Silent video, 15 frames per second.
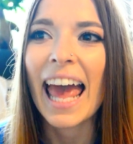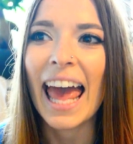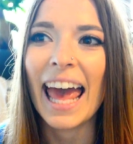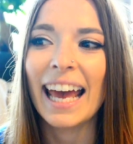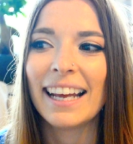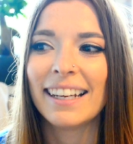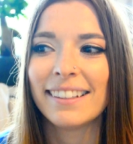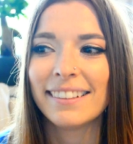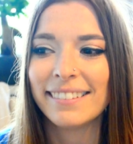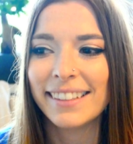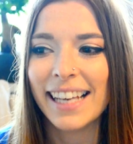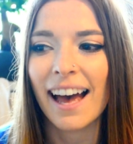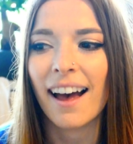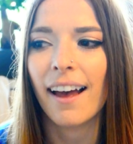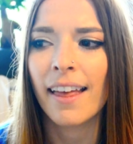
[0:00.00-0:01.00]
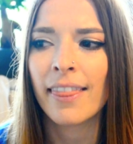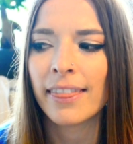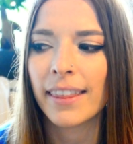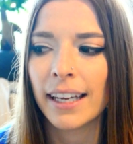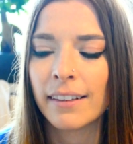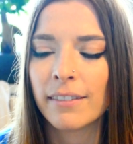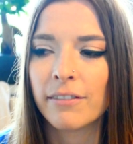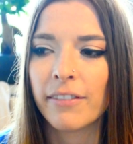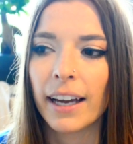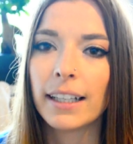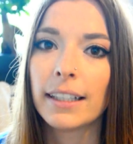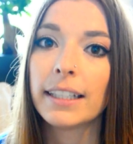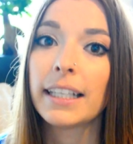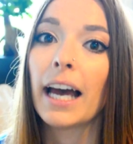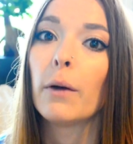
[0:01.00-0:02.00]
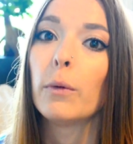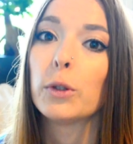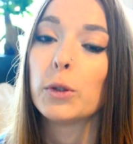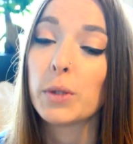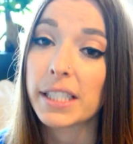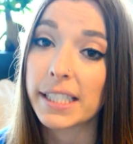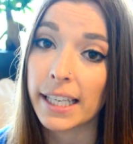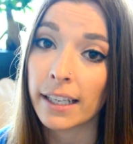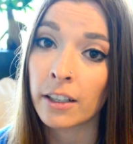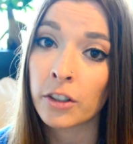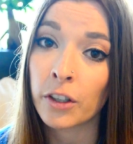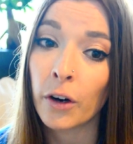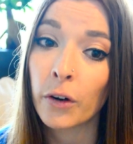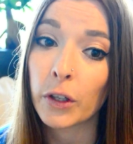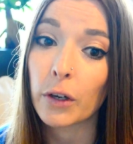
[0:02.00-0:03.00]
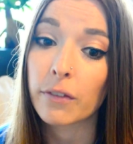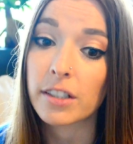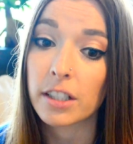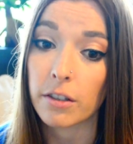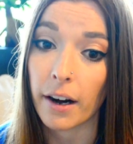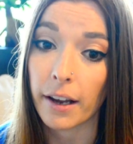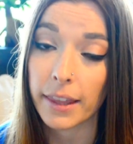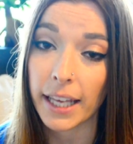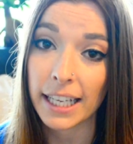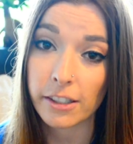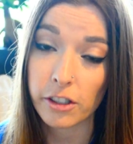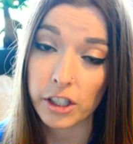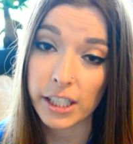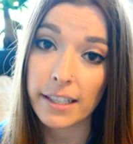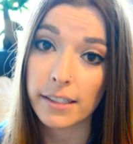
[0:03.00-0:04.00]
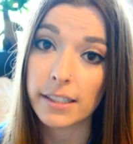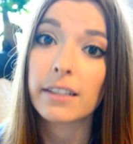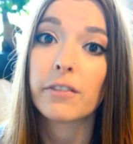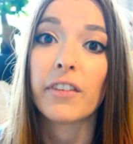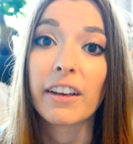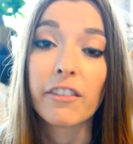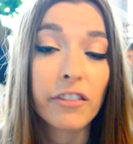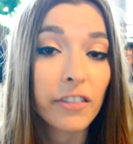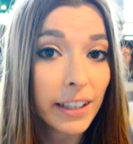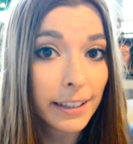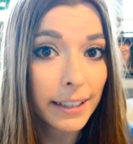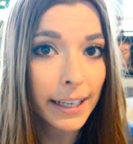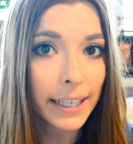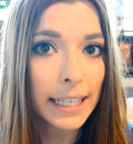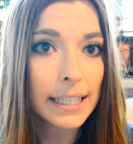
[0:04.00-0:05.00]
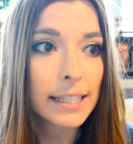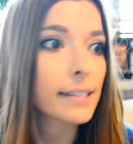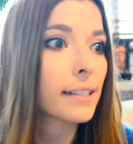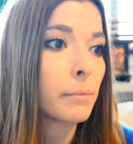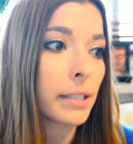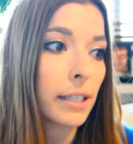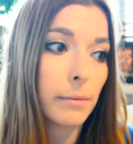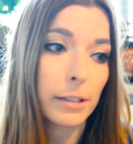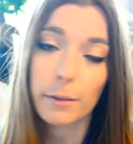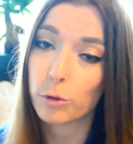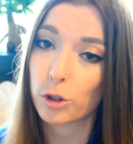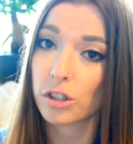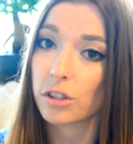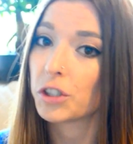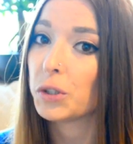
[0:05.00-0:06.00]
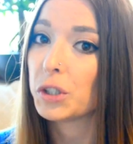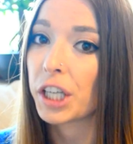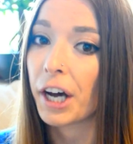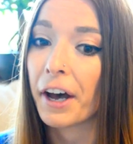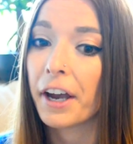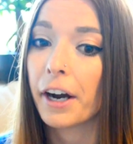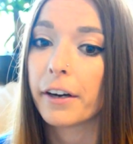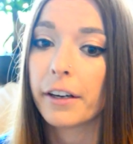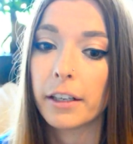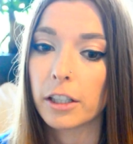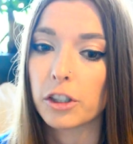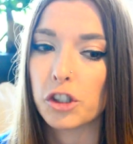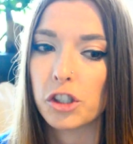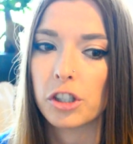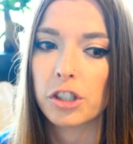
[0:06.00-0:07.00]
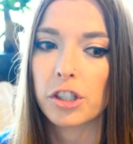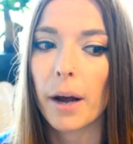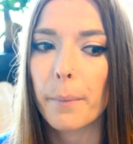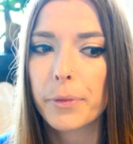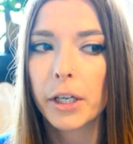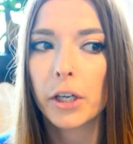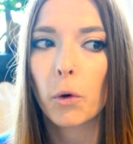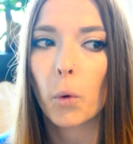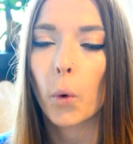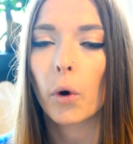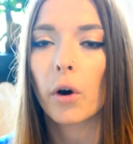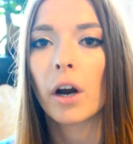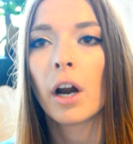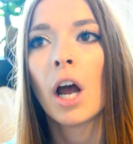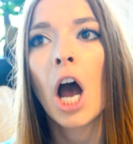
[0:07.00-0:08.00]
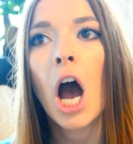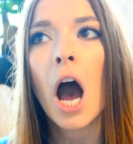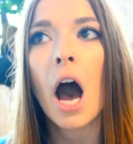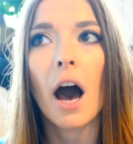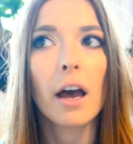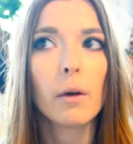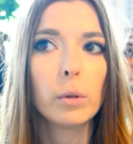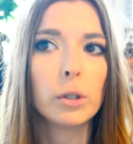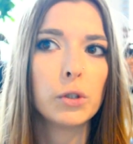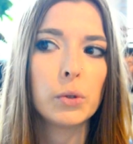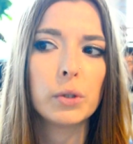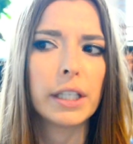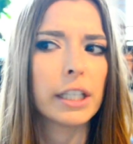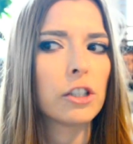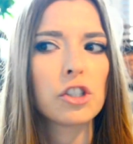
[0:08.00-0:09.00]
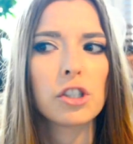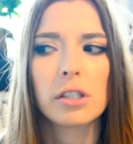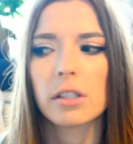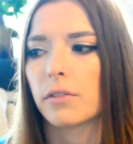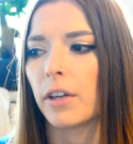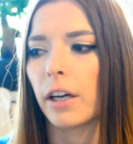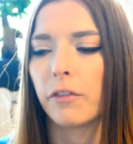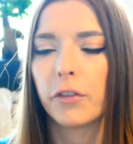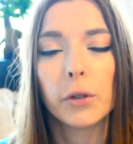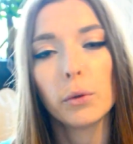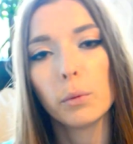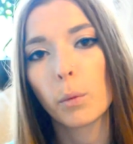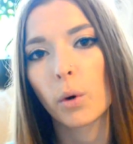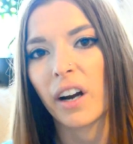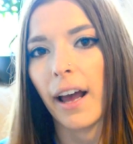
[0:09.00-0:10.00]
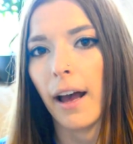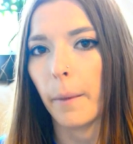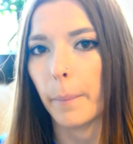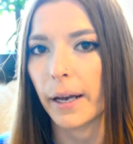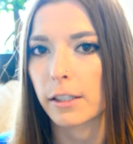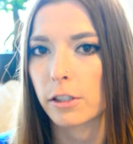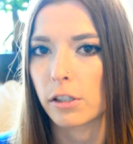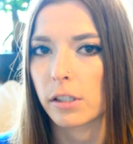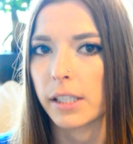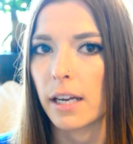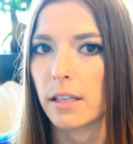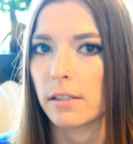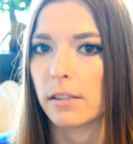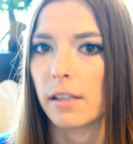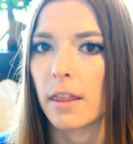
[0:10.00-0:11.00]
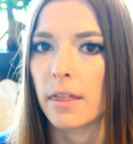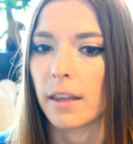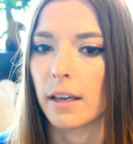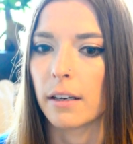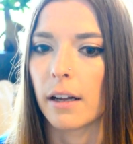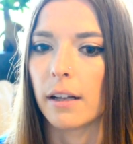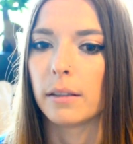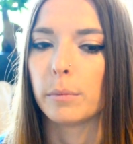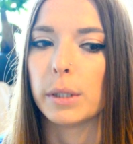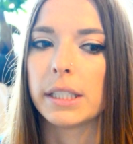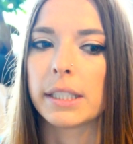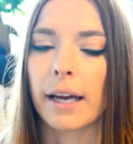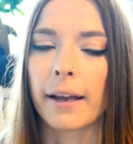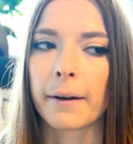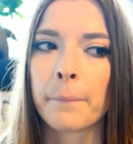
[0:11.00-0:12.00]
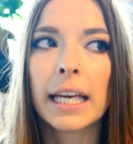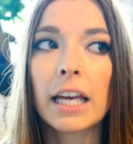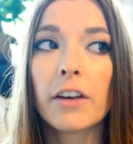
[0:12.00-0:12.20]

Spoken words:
And yeah, and then finally I will do a second round of strength exercises if I feel like it. Sometimes I'm just too tired and I'll just stop there, or I will do like just a few more ab exercises and then I'll be done.